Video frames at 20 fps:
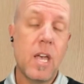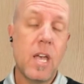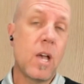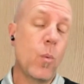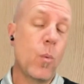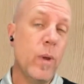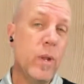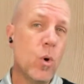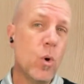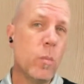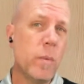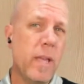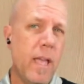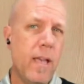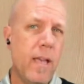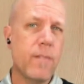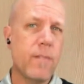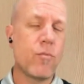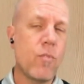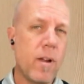We normally
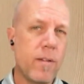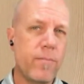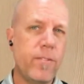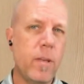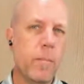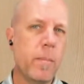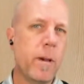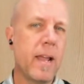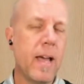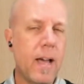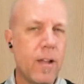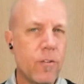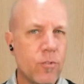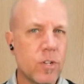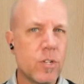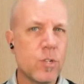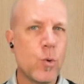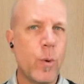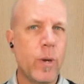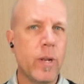have roughly about
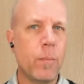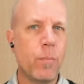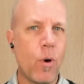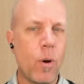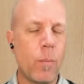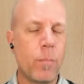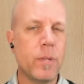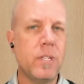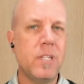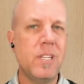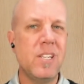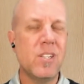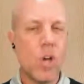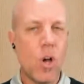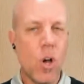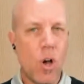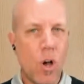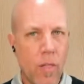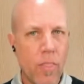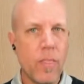120 properties
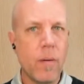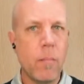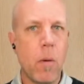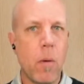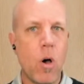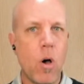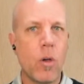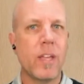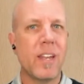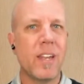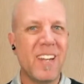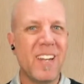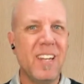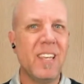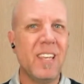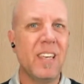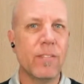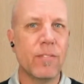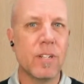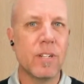on the market at
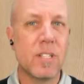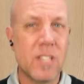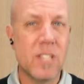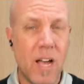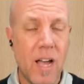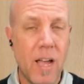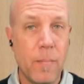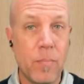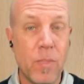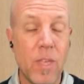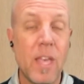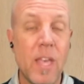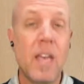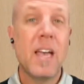any given time,